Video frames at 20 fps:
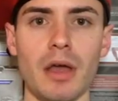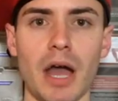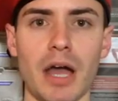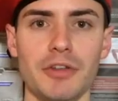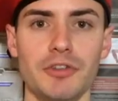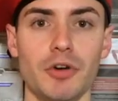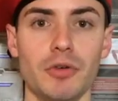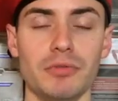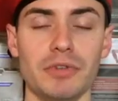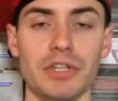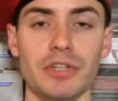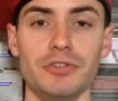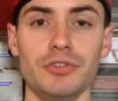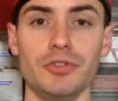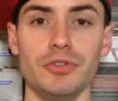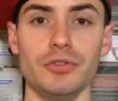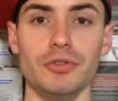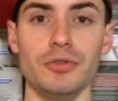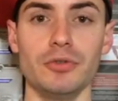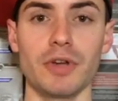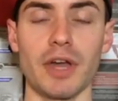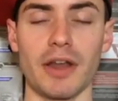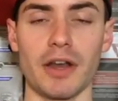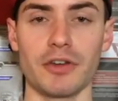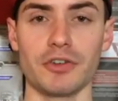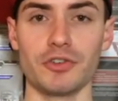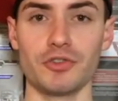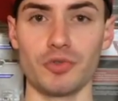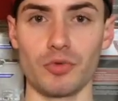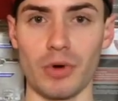I don't need to kind
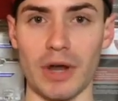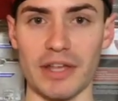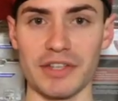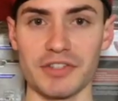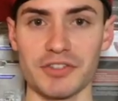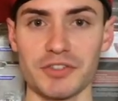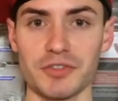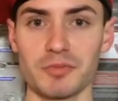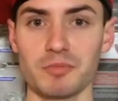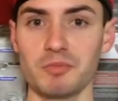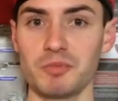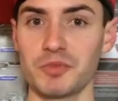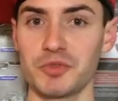of dress